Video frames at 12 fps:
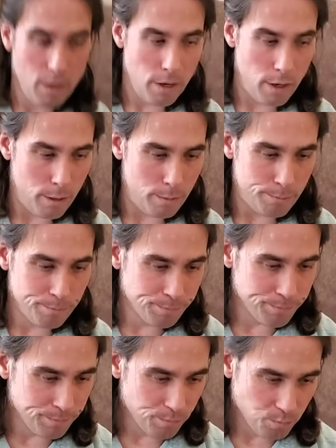I
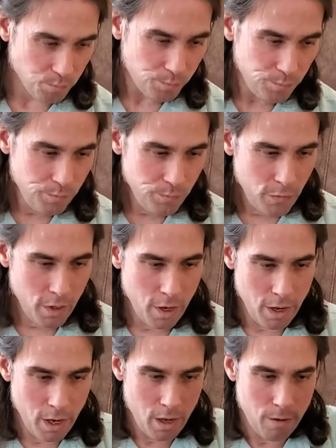
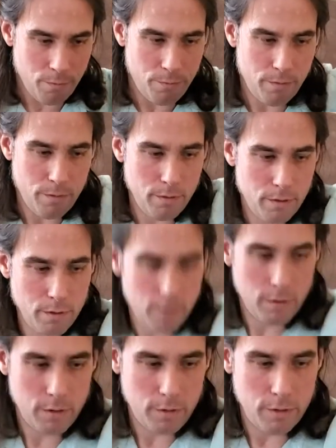have
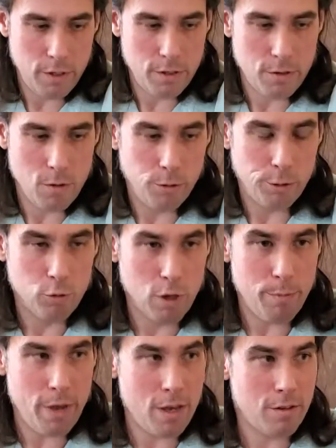this old
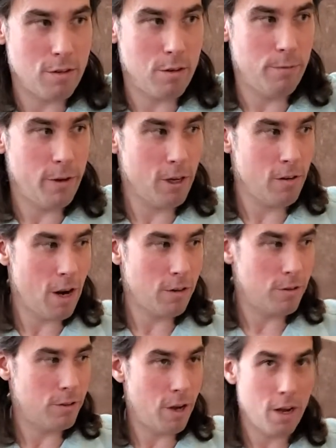Gripmaster finger
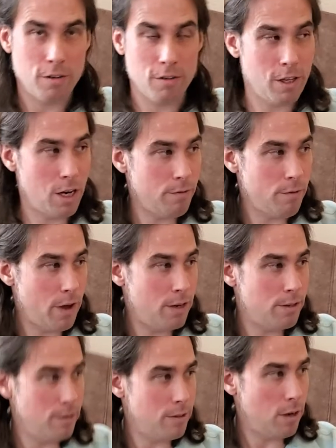exerciser that I've had
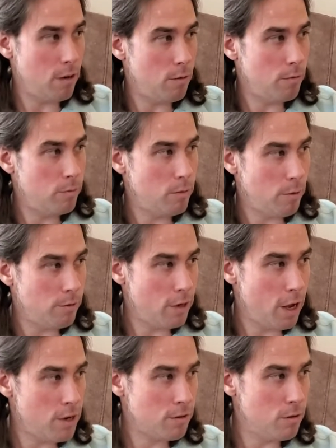since, I don't know, I was in
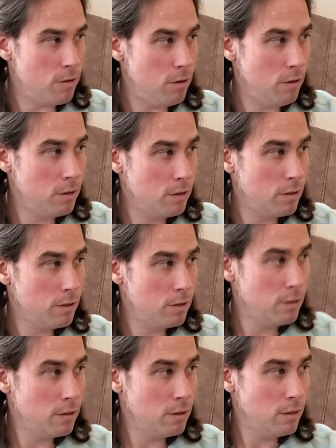high school.
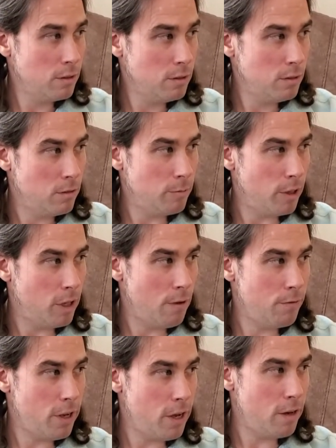My
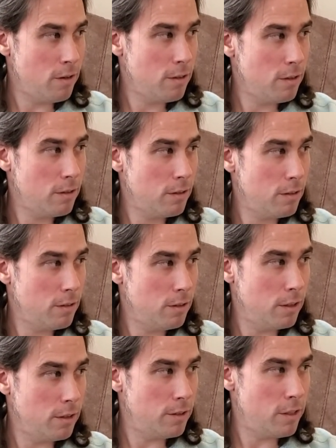left hand,
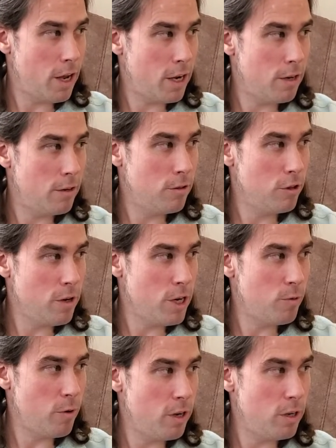you can see I can do
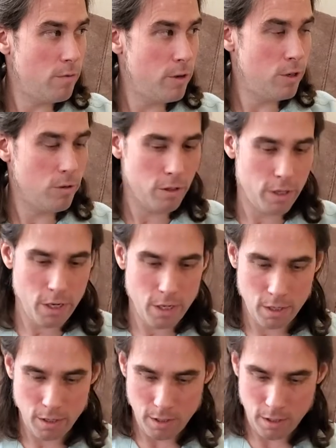each one individually.